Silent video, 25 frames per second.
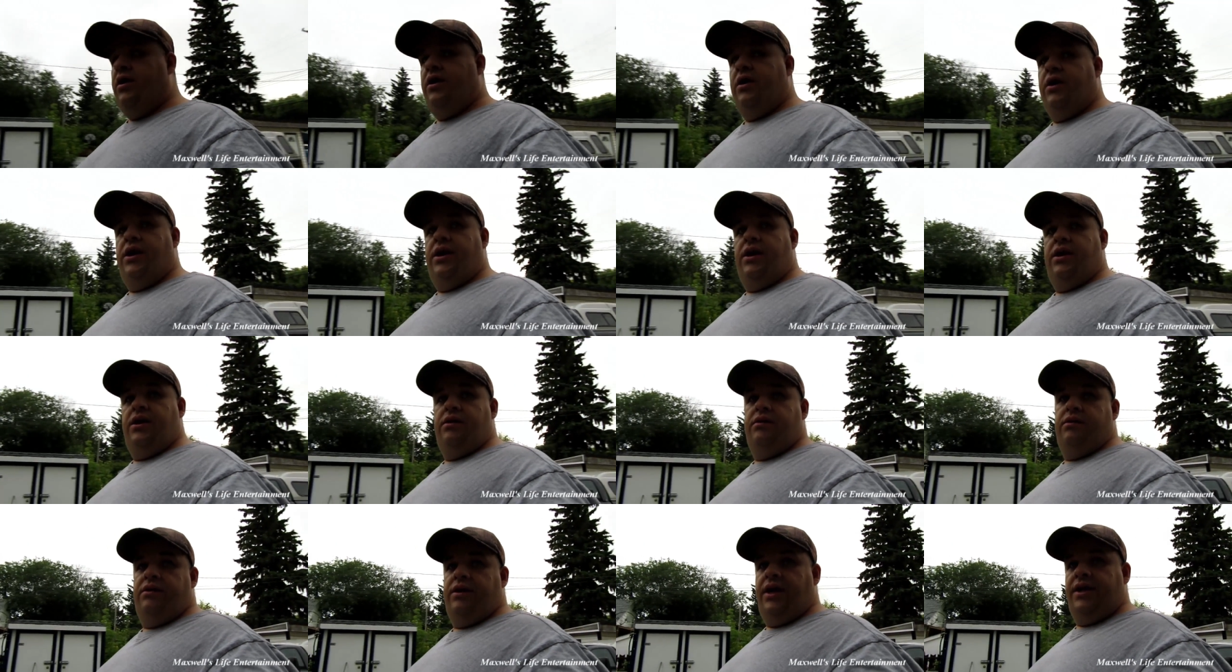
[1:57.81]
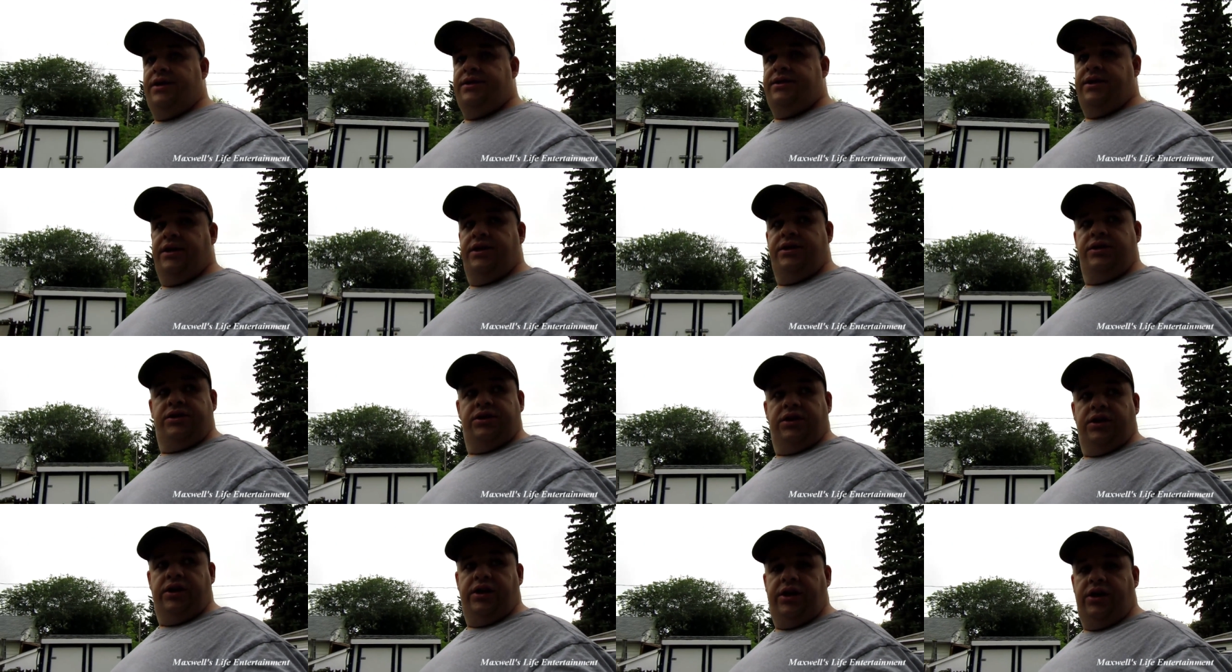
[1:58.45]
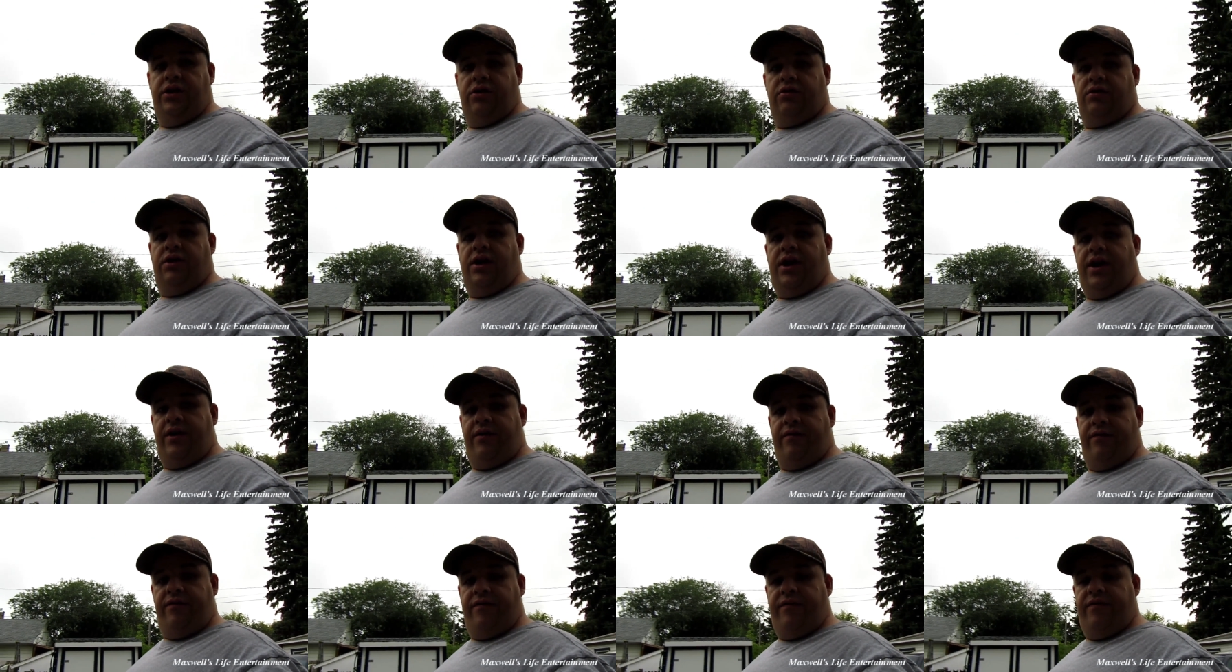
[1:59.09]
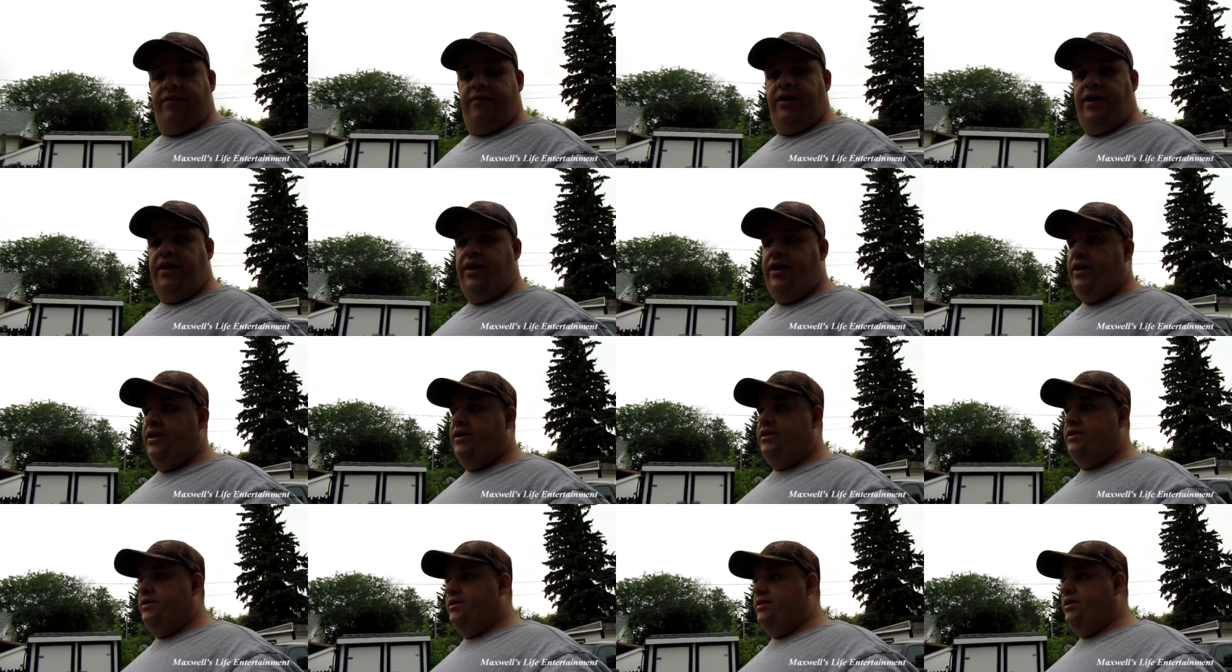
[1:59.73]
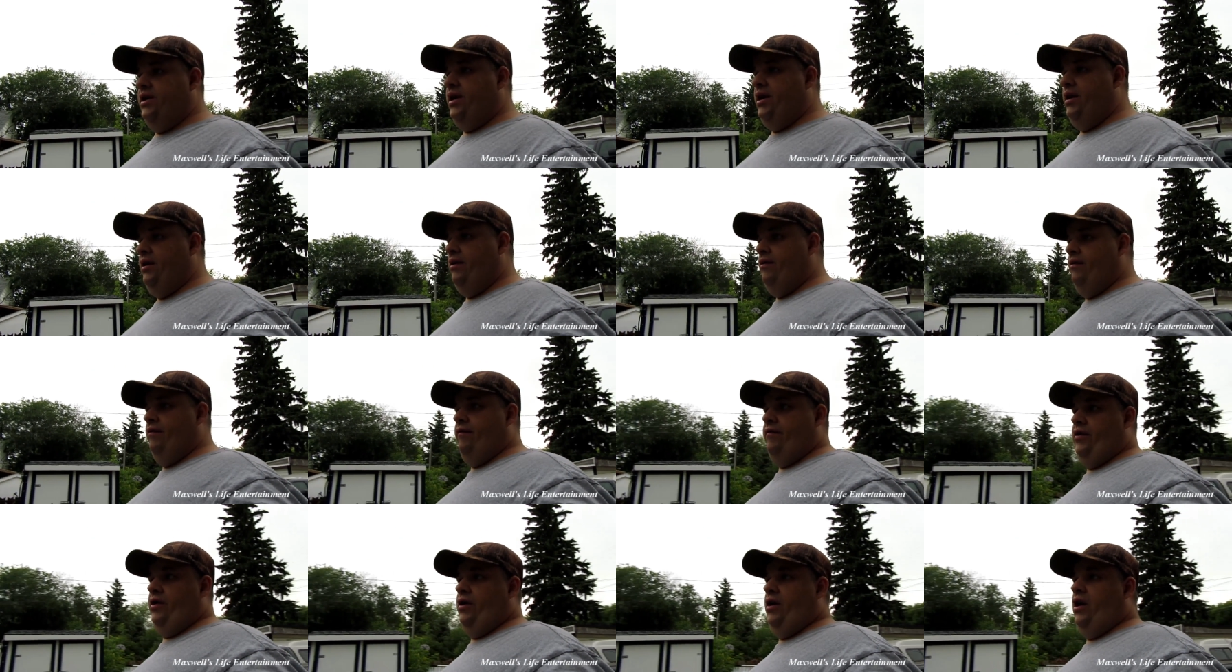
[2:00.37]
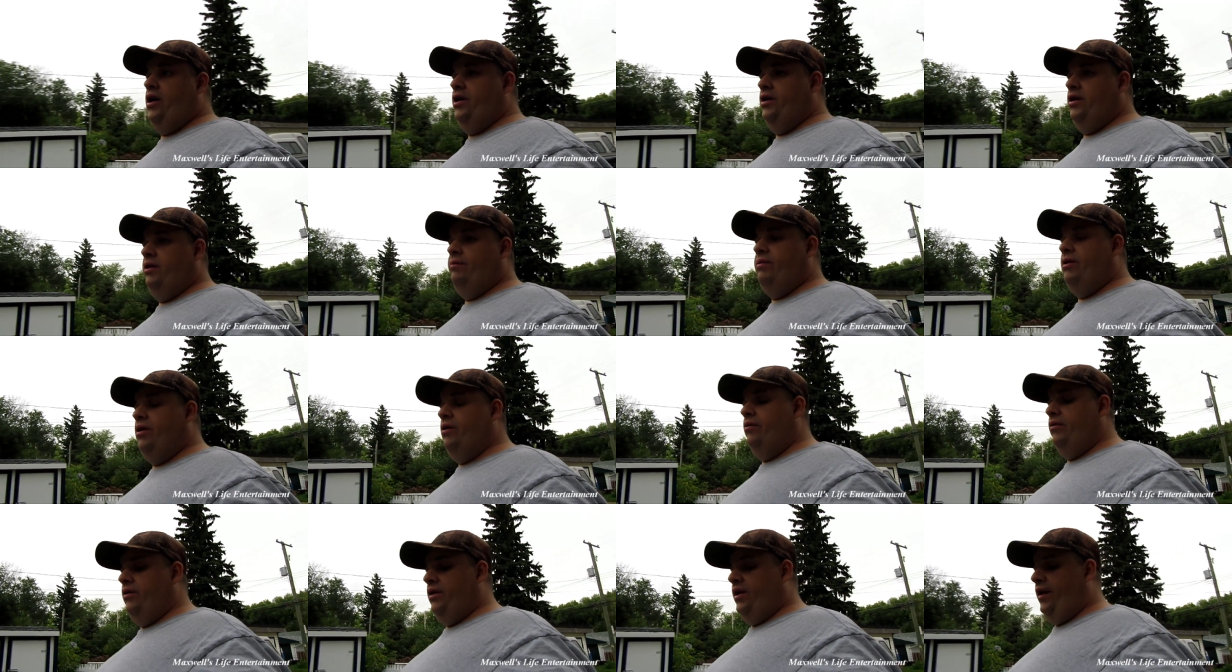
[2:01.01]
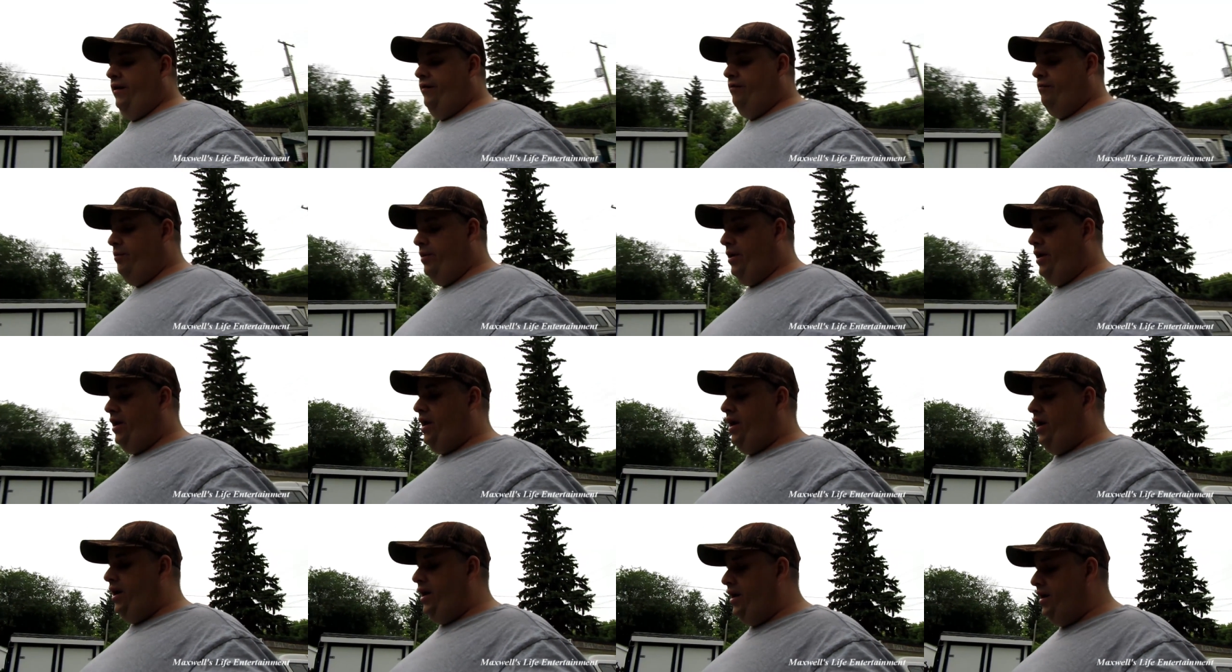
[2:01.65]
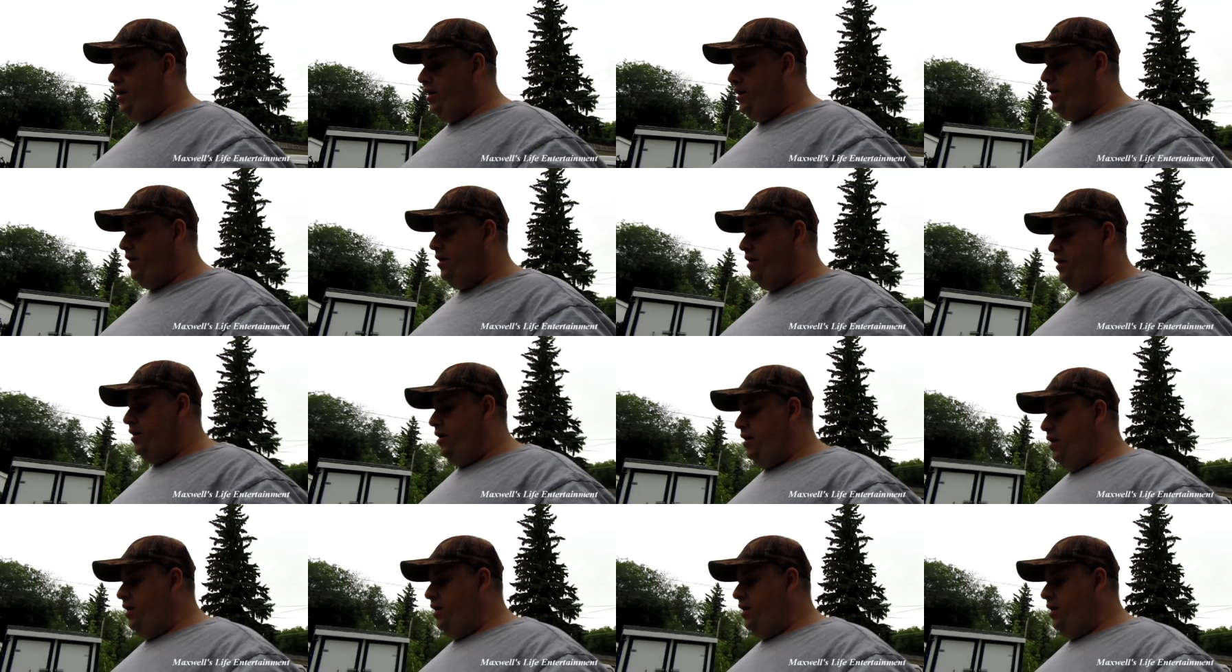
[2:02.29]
uh, essentially your life, it gets uh, forgotten about and left behind. And